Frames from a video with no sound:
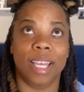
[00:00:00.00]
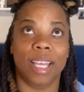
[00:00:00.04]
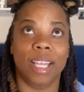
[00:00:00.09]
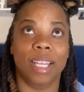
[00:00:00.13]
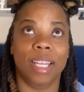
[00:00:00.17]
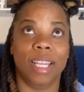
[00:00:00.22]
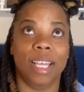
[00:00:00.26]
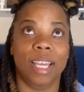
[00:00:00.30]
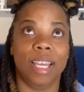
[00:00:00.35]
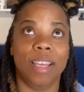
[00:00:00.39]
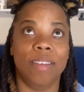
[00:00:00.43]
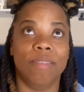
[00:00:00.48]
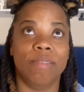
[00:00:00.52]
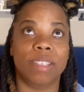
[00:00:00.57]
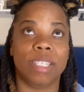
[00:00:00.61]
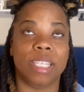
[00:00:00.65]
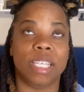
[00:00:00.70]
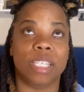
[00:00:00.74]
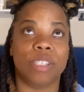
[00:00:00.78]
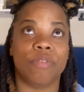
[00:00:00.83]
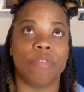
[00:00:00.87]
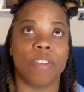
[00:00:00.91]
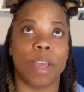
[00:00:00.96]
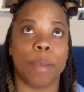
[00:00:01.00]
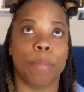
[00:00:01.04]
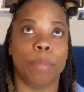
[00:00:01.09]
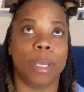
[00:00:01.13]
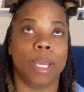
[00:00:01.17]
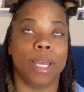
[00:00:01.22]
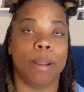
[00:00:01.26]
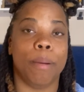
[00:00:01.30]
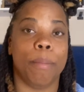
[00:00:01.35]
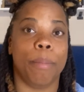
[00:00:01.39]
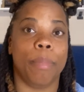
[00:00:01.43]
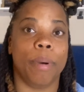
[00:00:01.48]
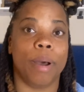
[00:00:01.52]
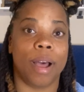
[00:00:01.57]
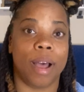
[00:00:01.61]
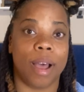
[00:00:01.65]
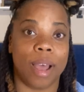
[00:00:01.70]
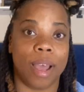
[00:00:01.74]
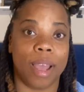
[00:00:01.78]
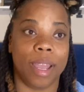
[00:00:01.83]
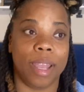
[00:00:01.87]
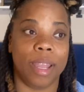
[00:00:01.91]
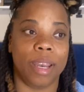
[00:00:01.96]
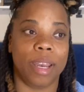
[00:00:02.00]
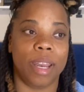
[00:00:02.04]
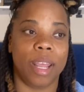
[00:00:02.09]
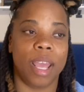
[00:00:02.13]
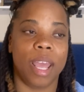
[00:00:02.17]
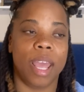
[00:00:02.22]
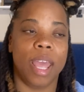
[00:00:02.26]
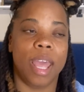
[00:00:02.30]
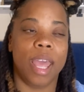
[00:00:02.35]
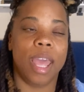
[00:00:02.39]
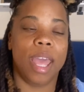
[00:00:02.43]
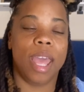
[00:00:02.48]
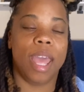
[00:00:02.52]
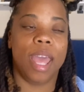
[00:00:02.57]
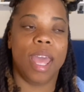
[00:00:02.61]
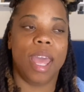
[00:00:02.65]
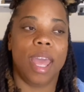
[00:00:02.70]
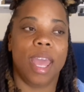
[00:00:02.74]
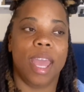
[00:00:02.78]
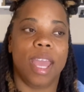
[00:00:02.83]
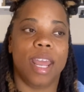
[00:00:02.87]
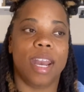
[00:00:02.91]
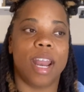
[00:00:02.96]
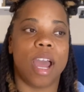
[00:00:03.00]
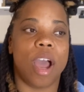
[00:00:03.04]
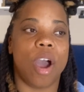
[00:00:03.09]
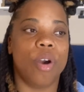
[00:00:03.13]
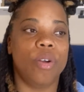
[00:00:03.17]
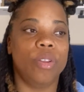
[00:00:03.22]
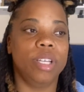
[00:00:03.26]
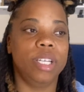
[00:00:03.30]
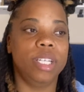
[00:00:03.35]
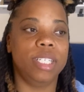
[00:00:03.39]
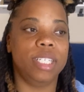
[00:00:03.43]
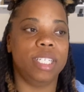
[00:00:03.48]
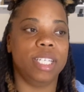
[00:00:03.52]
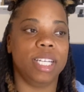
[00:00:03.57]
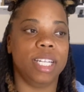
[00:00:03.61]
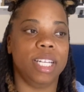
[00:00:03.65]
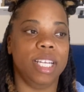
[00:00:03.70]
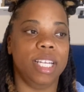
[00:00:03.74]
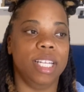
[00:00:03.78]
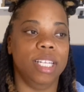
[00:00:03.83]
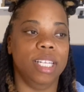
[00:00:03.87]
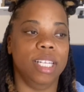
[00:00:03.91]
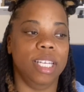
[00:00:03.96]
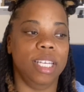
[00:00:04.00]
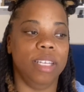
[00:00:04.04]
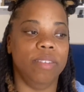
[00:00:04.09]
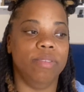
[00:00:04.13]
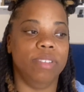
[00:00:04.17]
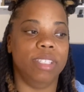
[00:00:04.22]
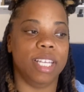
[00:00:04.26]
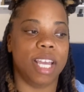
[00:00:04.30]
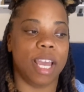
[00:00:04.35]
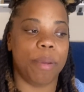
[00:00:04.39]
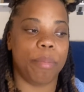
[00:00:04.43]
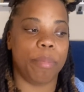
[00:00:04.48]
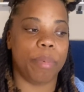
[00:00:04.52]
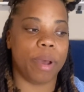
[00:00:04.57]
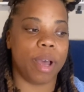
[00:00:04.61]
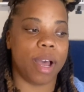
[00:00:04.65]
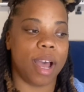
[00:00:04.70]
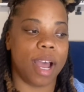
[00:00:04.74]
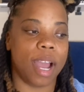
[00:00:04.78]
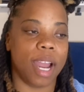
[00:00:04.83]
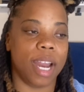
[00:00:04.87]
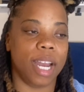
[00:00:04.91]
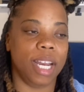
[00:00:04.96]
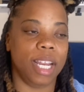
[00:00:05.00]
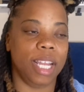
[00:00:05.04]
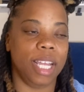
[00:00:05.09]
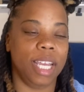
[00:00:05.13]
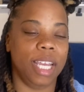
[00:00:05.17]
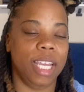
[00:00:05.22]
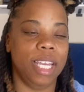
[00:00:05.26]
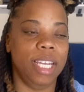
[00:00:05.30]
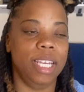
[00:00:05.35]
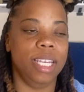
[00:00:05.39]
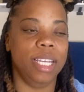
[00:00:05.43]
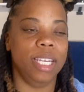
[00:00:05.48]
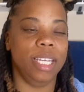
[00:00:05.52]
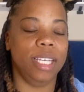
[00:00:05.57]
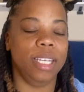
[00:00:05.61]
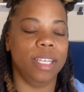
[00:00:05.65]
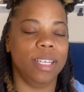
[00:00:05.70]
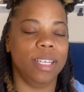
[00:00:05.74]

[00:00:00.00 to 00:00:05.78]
it leaves his family in a bind. And not only did he leave debt behind, he